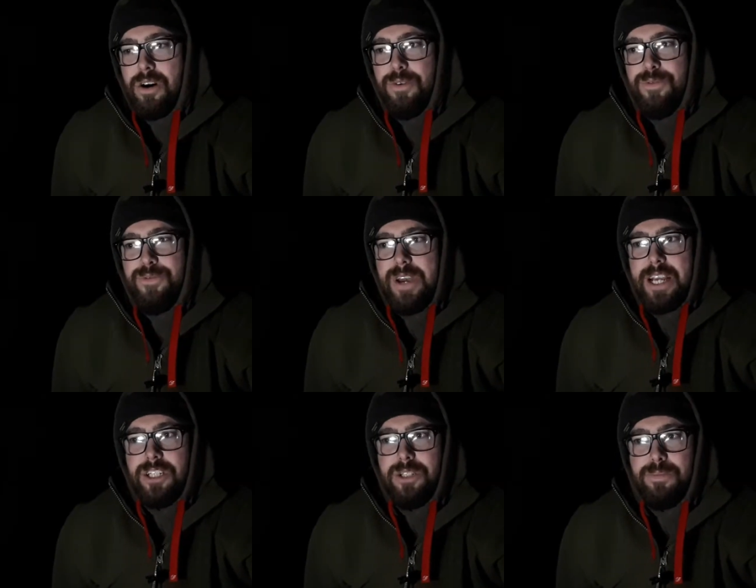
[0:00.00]
I've
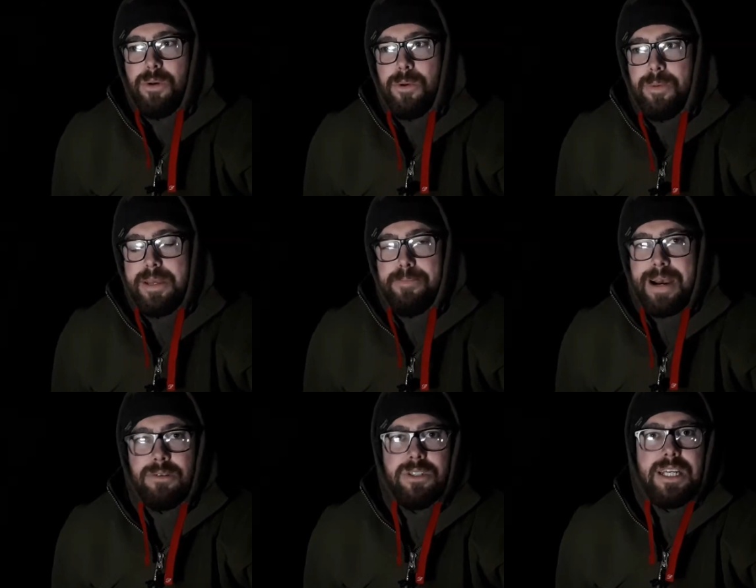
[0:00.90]
fished probably
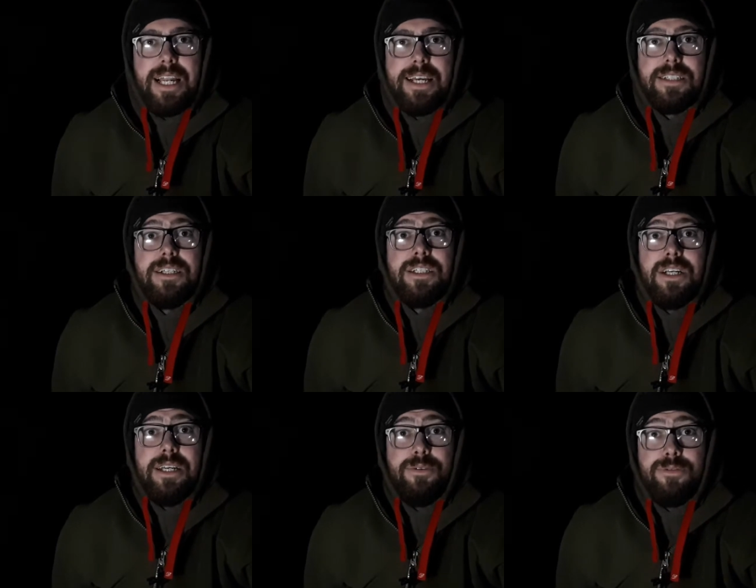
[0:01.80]
Bounty Lakes
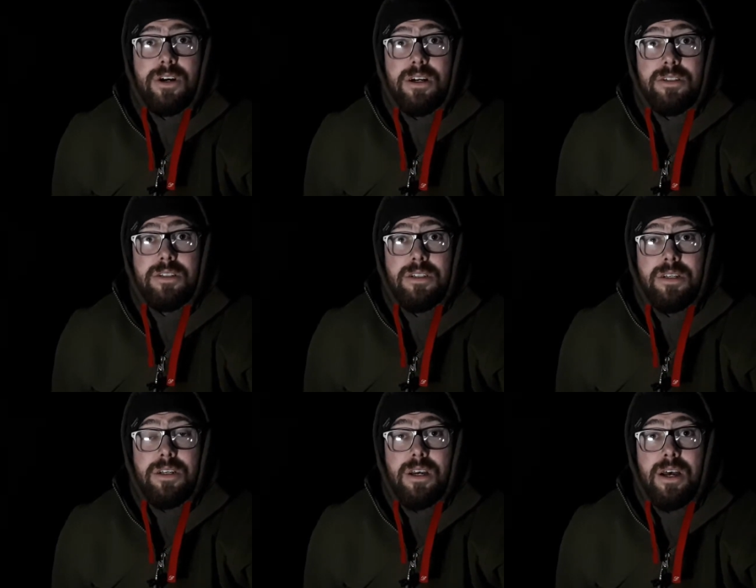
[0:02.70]
actually in France.
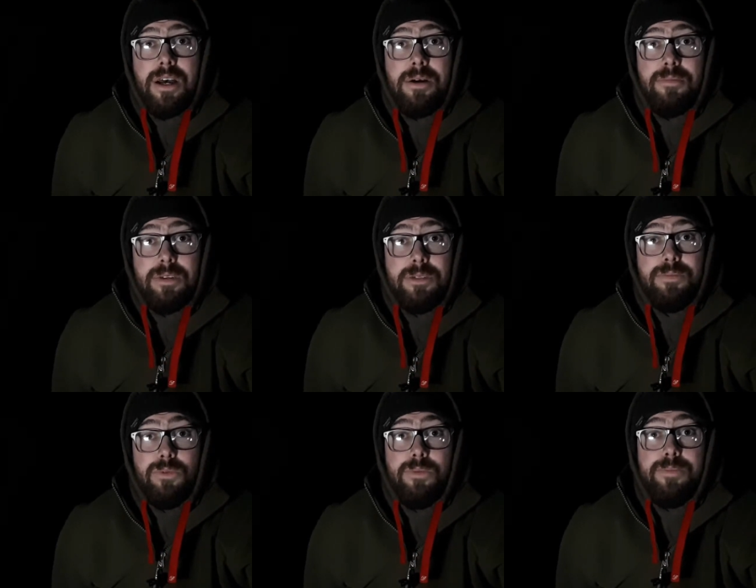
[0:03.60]
This
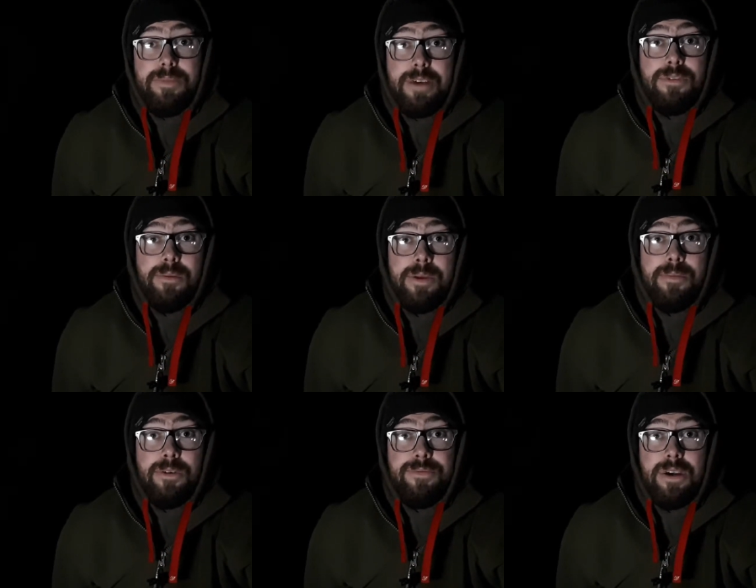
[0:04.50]
would definitely be
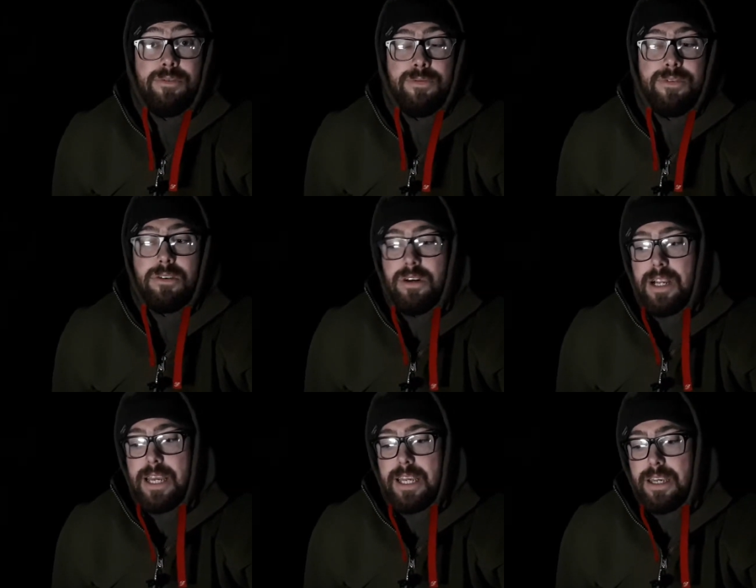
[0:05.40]
my favourite foreign
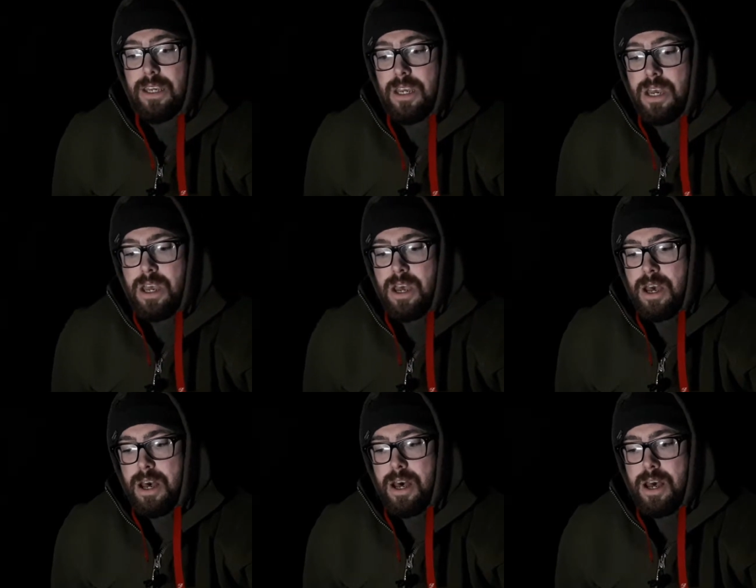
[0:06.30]
lake.
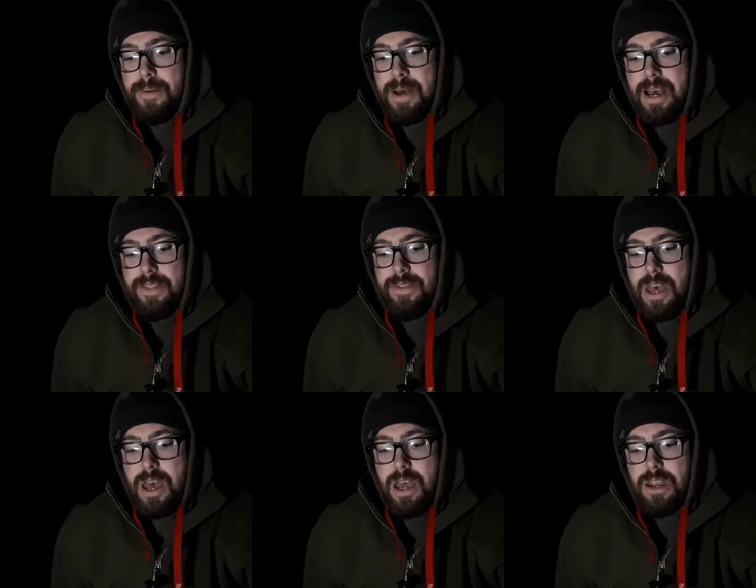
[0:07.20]
And
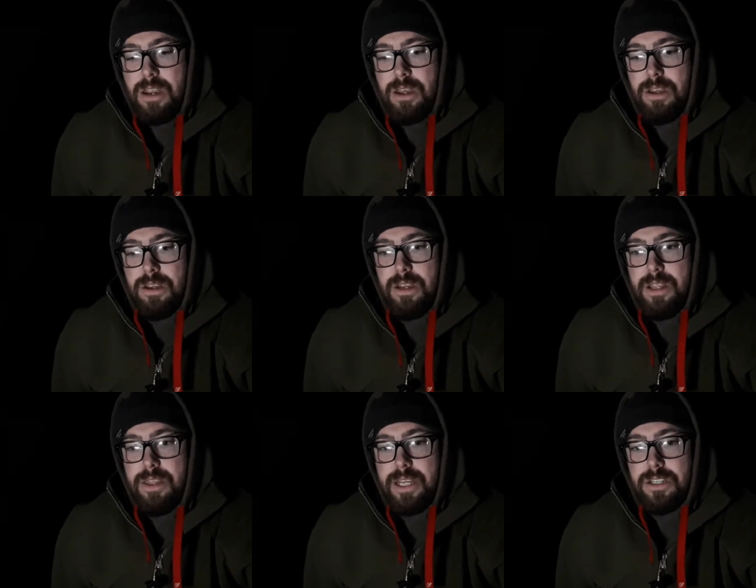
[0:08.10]
then
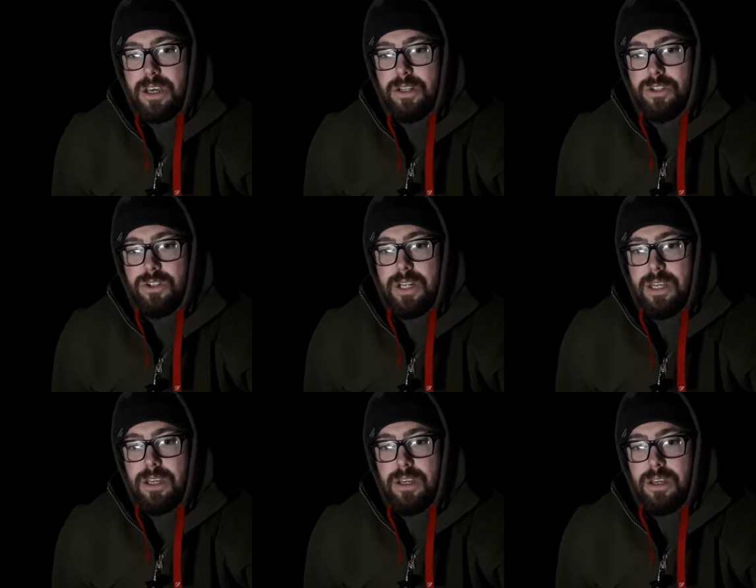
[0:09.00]
in this
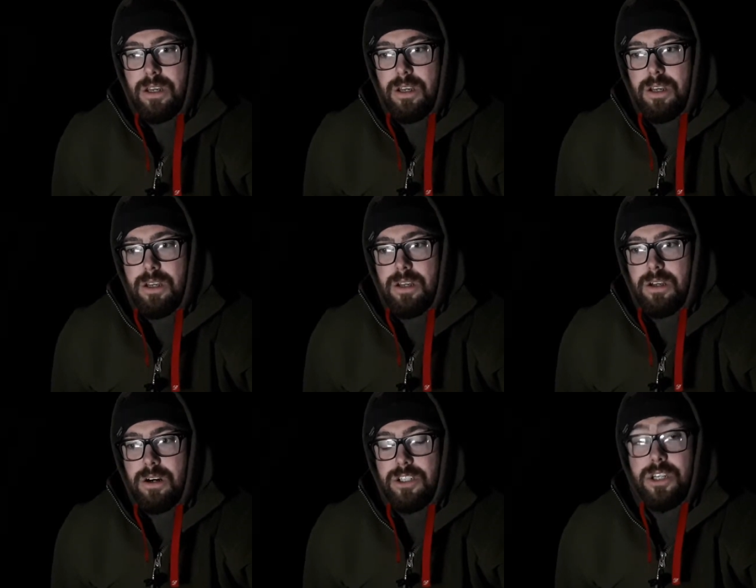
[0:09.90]
country,
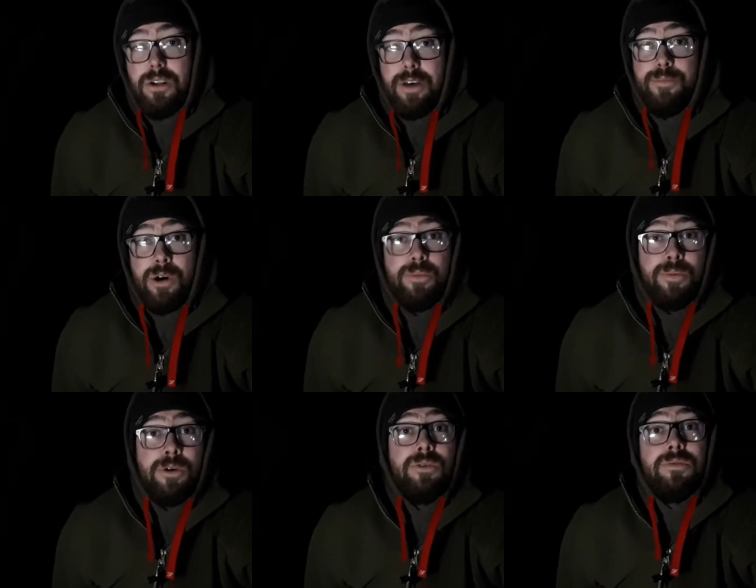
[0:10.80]
I do love Marlborough
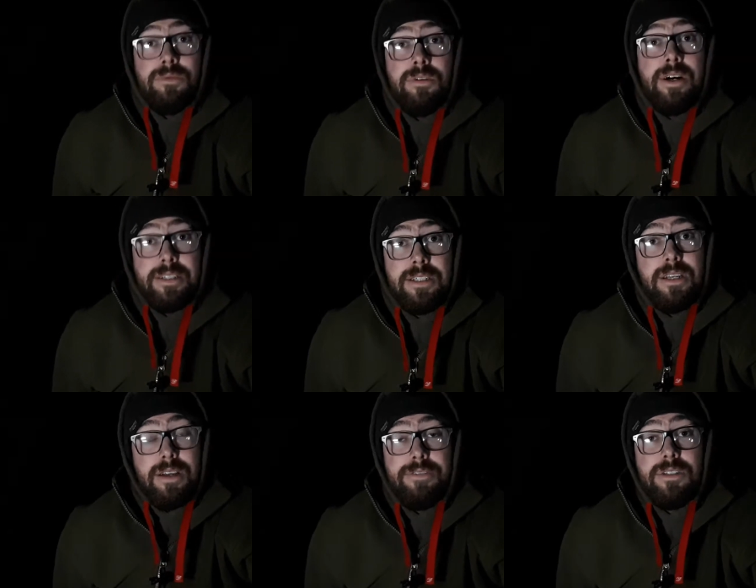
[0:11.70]
Pool. I'd
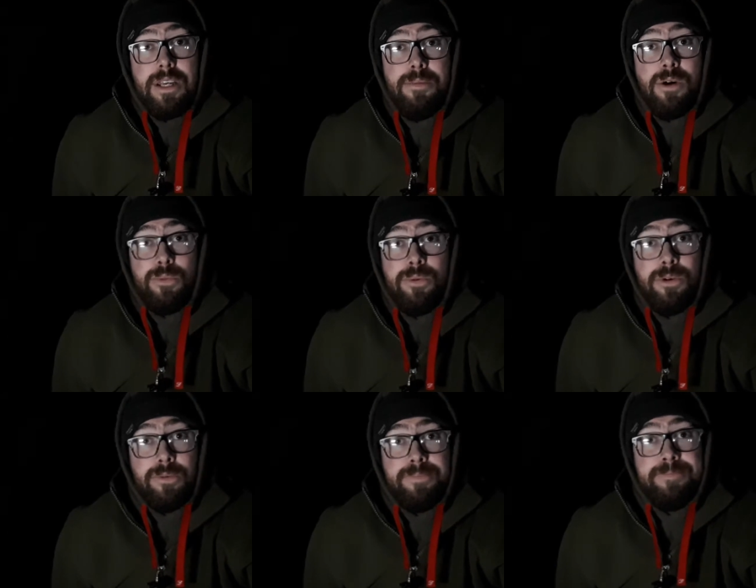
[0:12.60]
have to say Marlborough Pool.